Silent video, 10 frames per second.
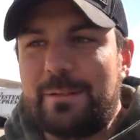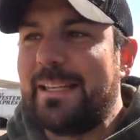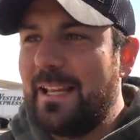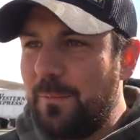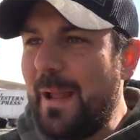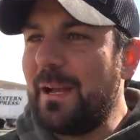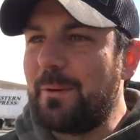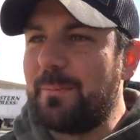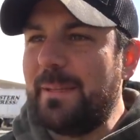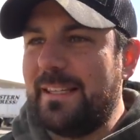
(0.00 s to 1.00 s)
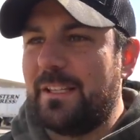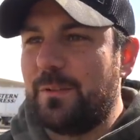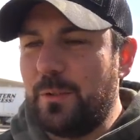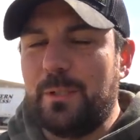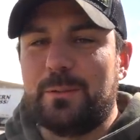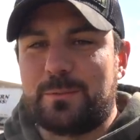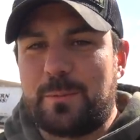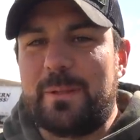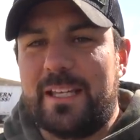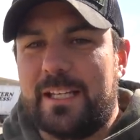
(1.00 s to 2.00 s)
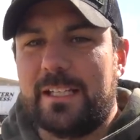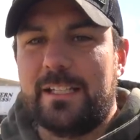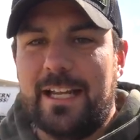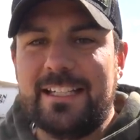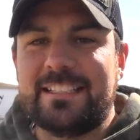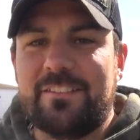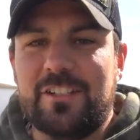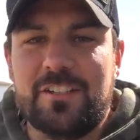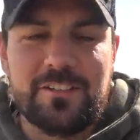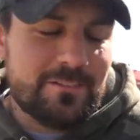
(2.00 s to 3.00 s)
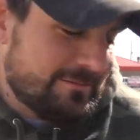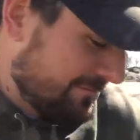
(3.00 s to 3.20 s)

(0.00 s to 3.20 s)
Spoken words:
And we did weigh it with me. The dually was with me in it. 8,700?